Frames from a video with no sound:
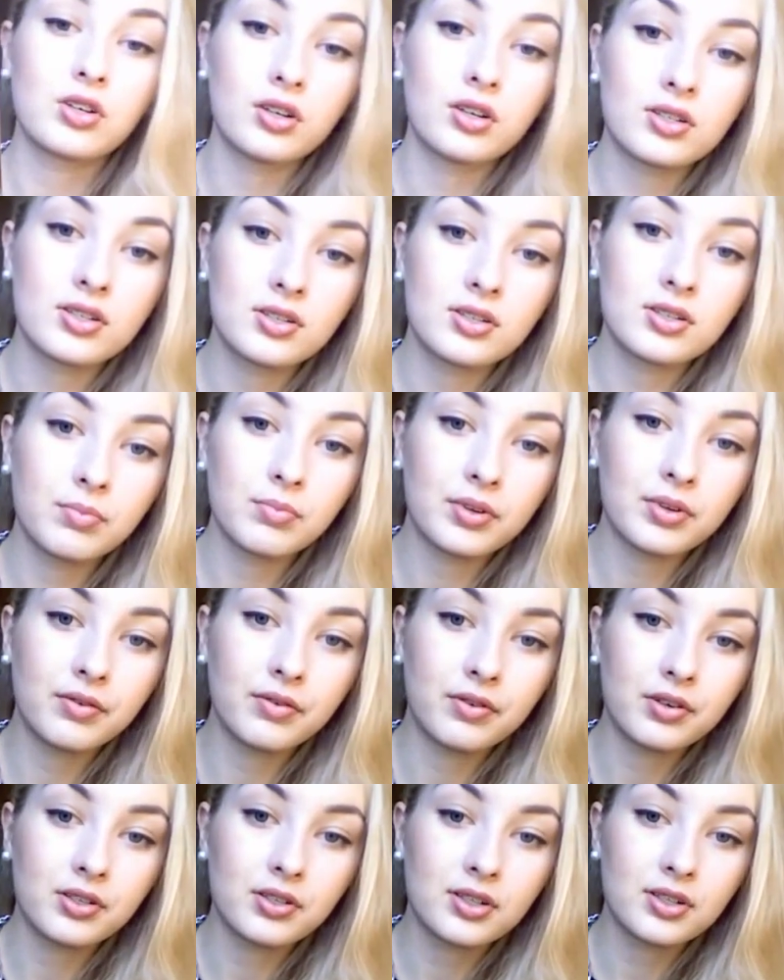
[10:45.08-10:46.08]
is simply
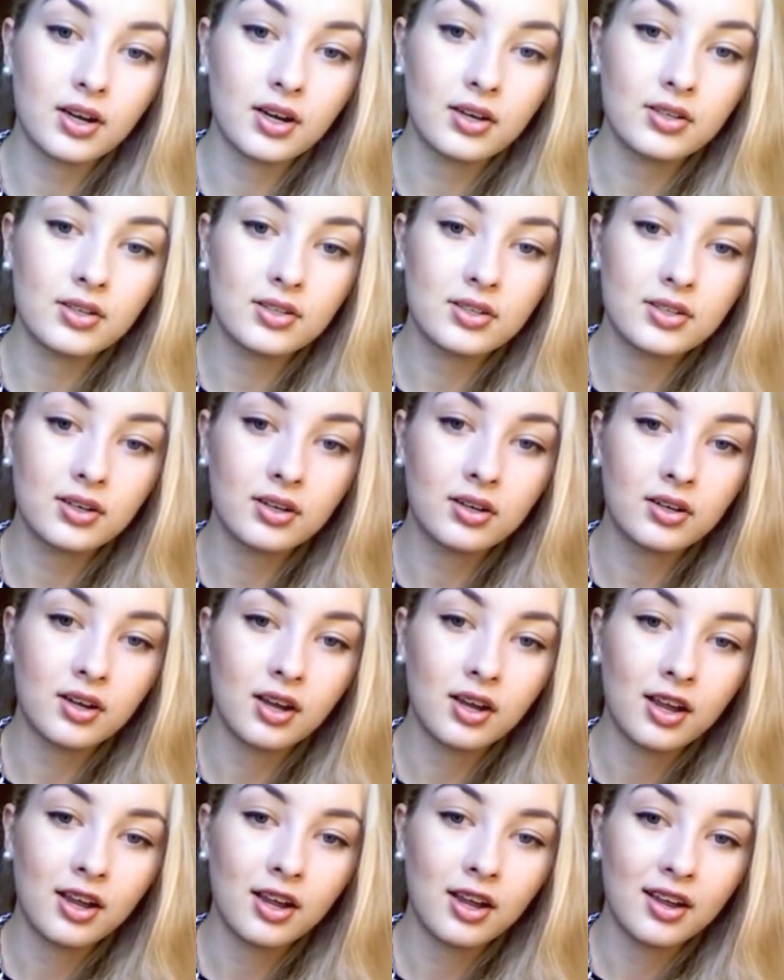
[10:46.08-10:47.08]
fantastic.
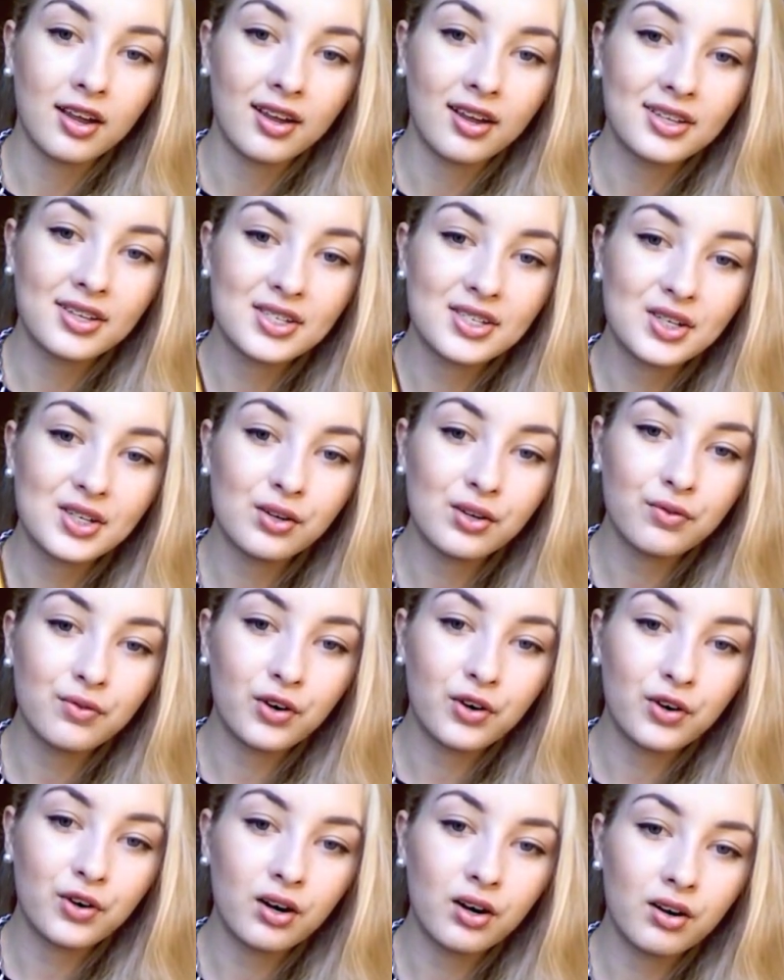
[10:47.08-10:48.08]
It's
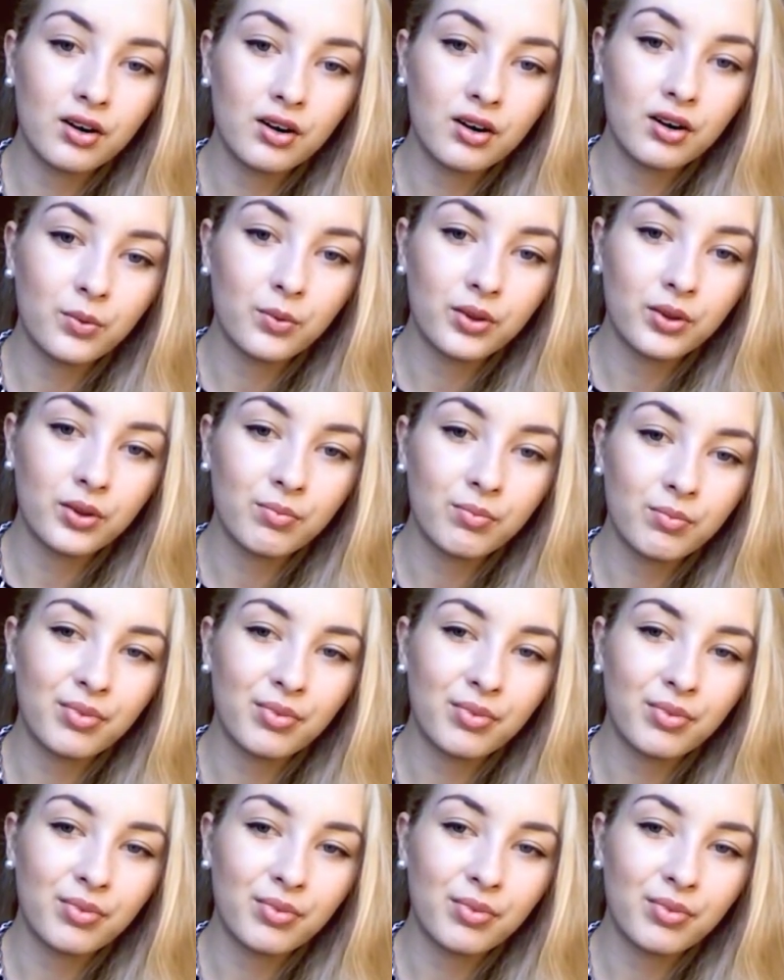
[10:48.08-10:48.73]
silver with